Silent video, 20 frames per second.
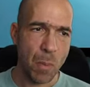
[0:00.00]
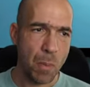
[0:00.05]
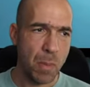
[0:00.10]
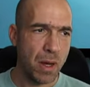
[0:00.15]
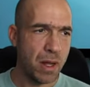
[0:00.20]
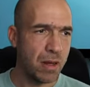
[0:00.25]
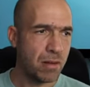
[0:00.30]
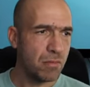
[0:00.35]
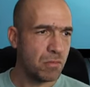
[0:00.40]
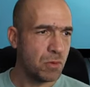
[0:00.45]

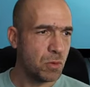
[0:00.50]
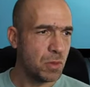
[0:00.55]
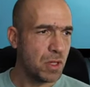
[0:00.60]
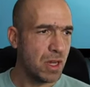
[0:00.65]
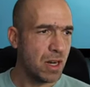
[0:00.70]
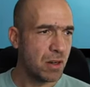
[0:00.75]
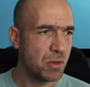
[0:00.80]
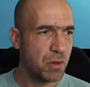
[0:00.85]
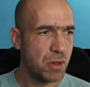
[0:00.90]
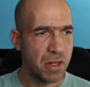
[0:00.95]
But
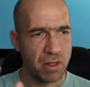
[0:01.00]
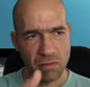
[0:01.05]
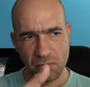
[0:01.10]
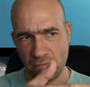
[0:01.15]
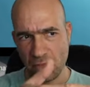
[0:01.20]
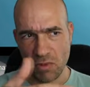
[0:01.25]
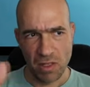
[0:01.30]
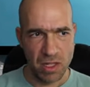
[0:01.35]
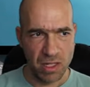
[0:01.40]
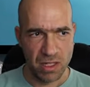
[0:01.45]
we are
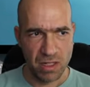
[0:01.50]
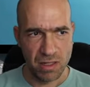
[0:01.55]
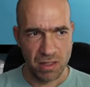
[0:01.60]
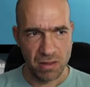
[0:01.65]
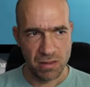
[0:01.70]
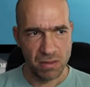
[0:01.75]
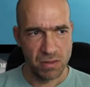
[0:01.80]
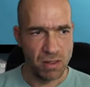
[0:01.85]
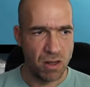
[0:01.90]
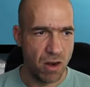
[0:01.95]
doing
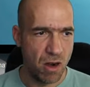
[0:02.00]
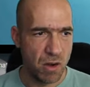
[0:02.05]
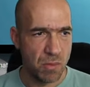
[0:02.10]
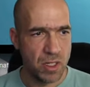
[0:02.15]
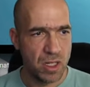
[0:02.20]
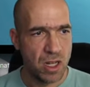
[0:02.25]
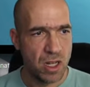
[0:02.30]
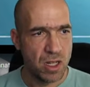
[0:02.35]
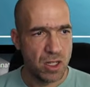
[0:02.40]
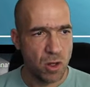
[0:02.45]
this
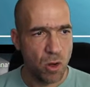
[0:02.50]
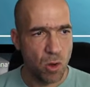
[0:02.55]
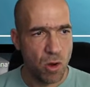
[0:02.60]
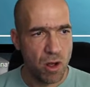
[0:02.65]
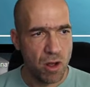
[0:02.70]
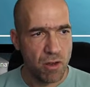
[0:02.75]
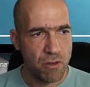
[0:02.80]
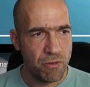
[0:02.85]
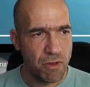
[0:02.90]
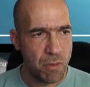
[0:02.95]
arms.
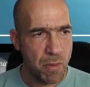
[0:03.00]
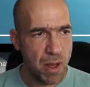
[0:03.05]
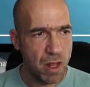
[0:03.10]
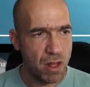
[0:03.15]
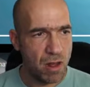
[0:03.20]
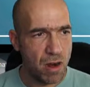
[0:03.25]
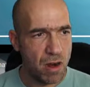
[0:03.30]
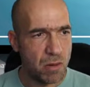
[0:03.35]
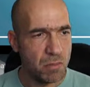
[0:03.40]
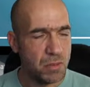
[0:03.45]
So
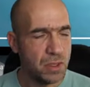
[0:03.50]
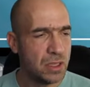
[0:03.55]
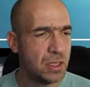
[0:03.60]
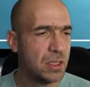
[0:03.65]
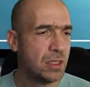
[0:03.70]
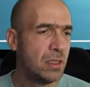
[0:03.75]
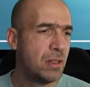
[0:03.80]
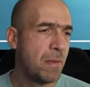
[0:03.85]
female arm,